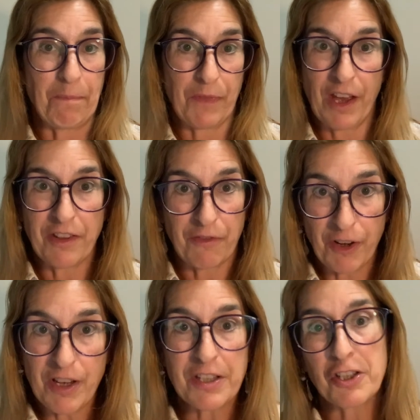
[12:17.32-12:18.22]
And the
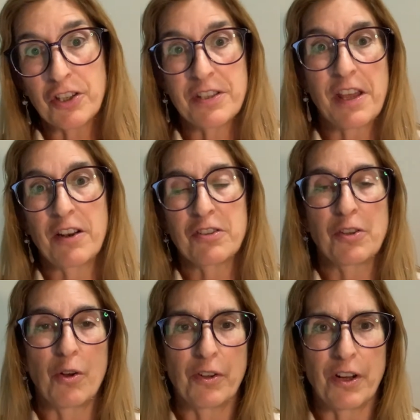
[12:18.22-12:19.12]
various goods that are
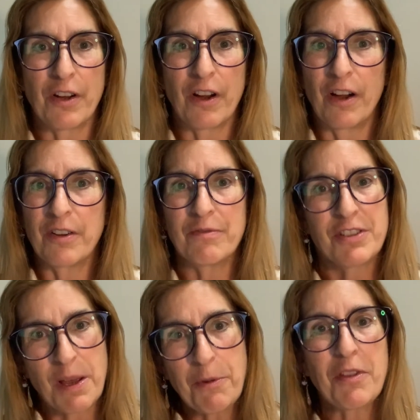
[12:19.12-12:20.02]
sold are
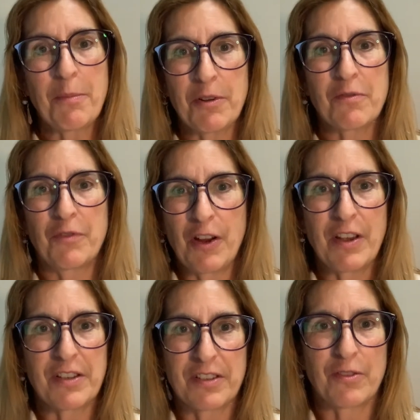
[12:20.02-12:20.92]
some of them are
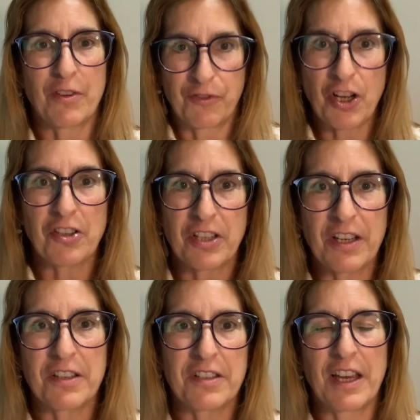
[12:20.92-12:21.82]
various sort of
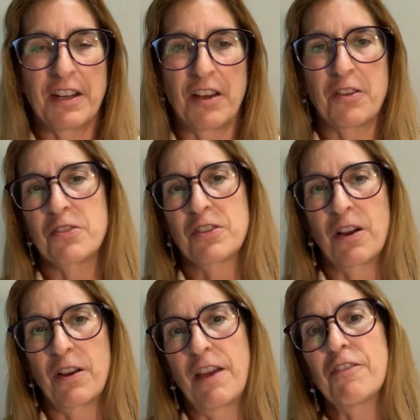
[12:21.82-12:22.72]
tchotchkes, and others
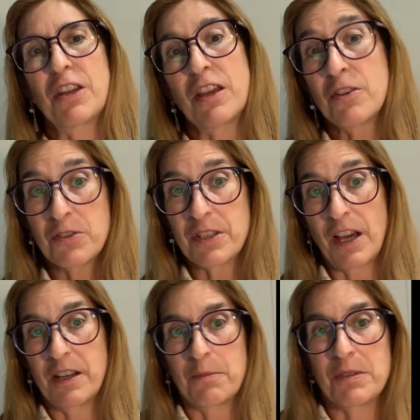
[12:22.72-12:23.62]
are everyday use
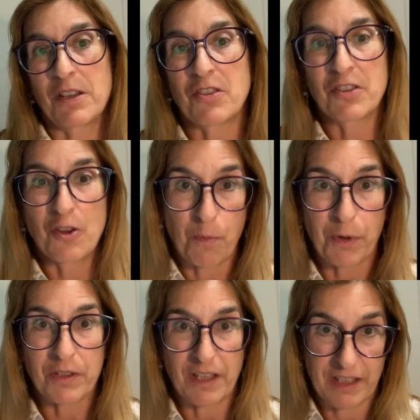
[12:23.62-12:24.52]
items such as
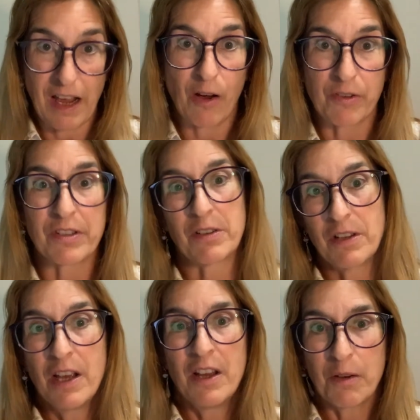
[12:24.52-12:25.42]
notebooks and towels, and
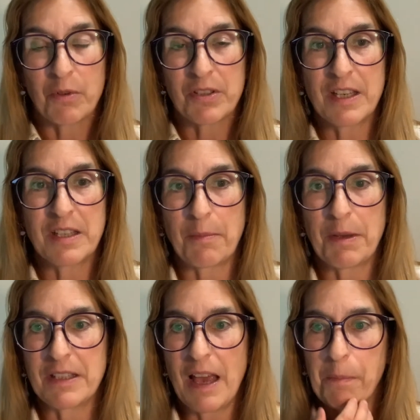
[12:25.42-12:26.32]
we'll see some
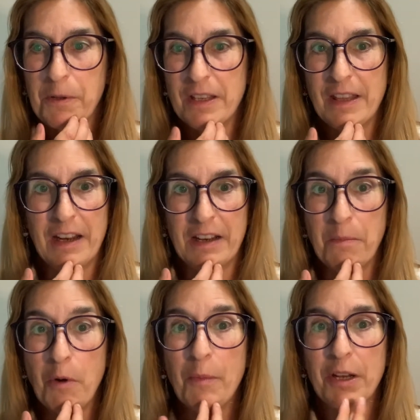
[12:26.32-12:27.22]
examples of that in
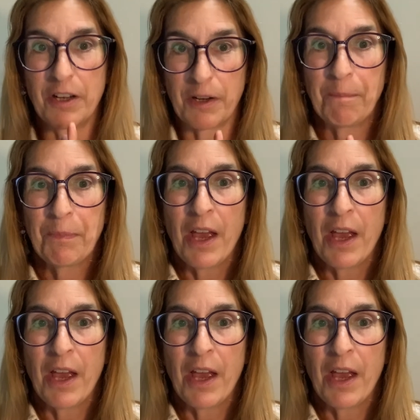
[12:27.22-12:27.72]
a moment here.